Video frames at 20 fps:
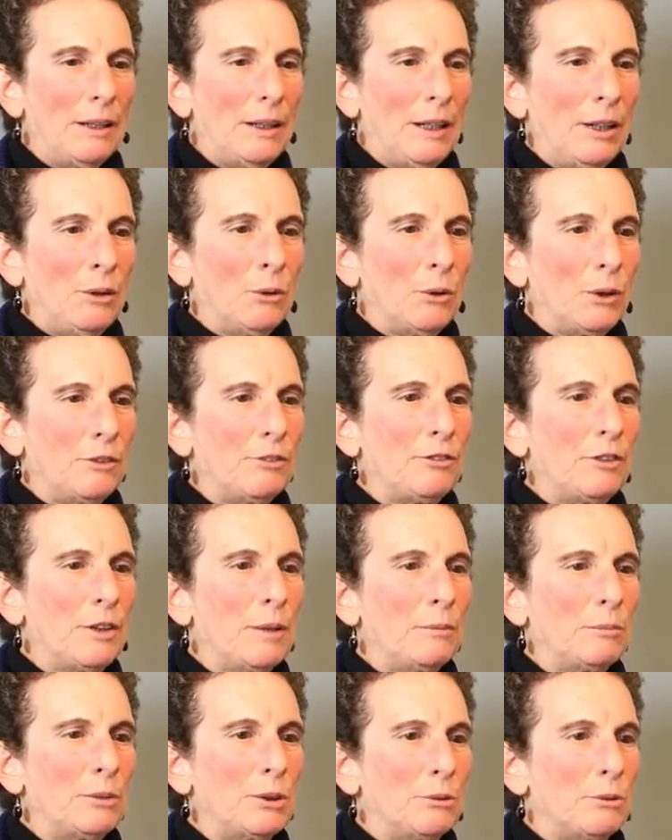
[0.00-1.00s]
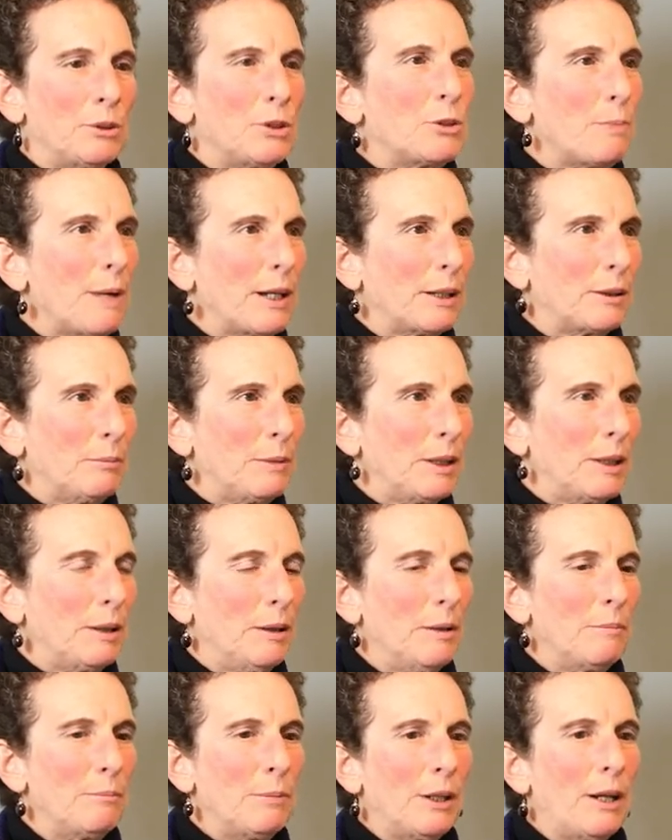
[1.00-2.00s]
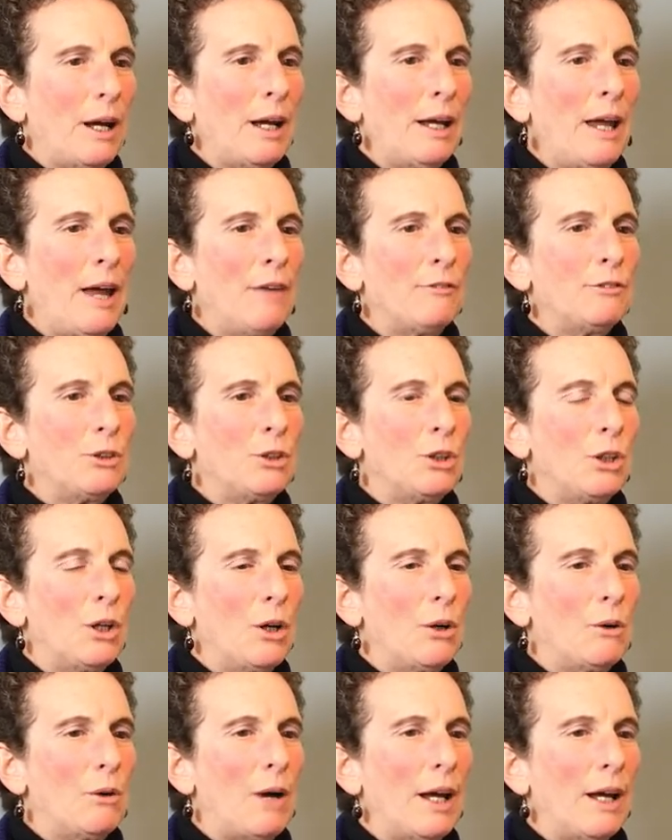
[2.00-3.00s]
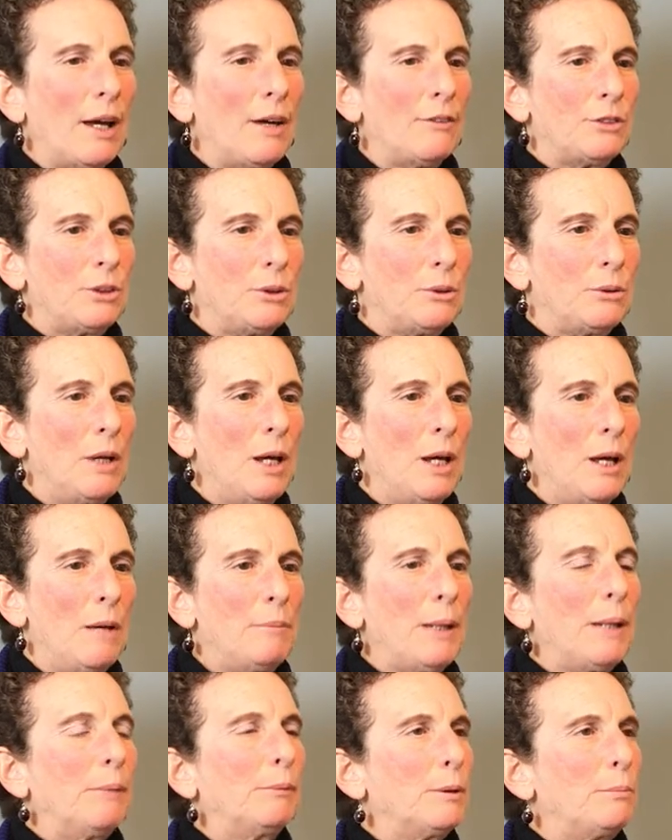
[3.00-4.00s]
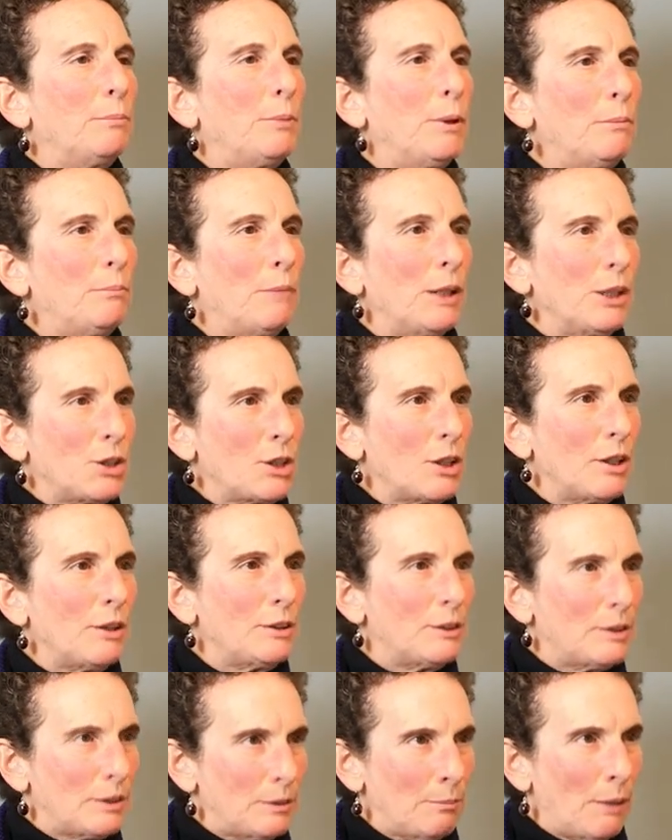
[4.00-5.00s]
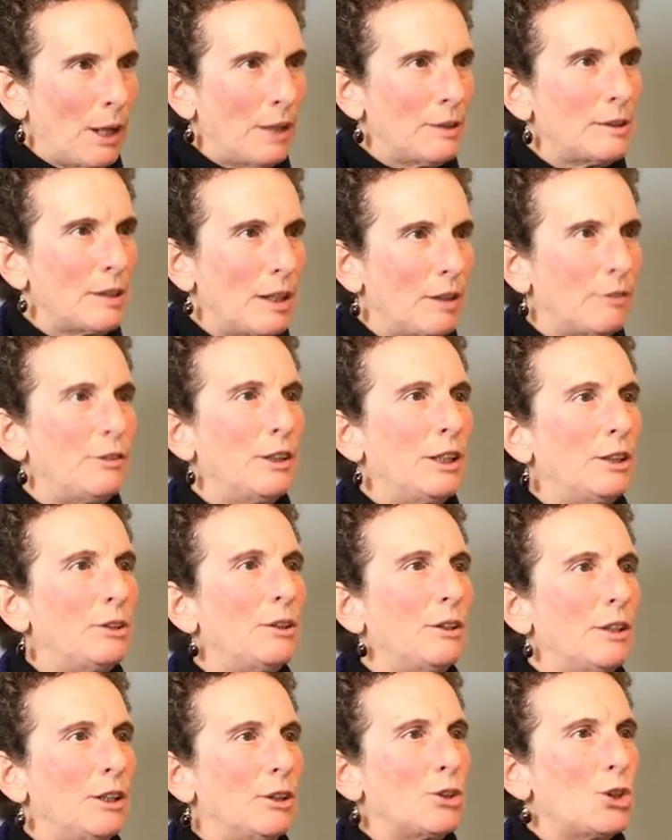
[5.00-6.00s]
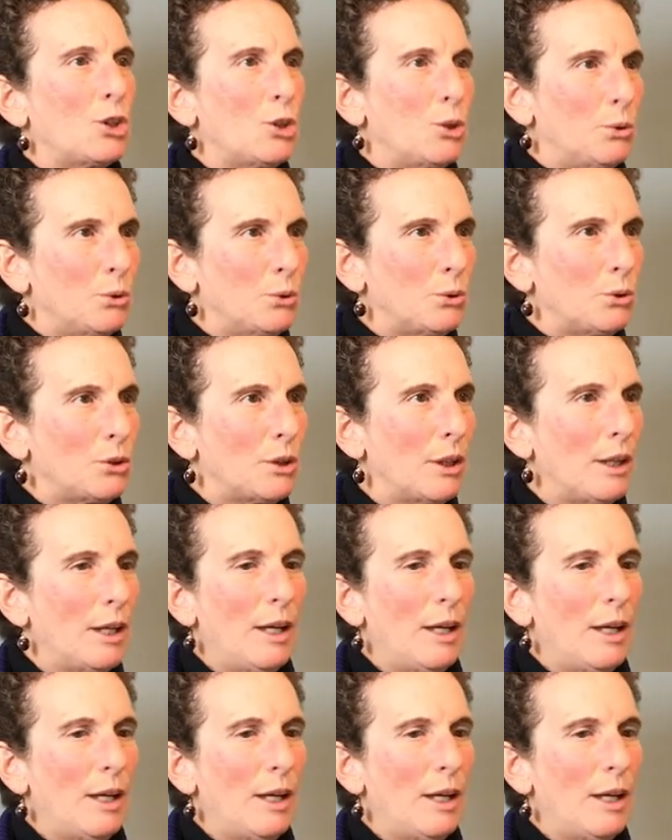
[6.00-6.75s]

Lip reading: in order for them to respect me. But I have to know, I have to be able to put myself into their shoes.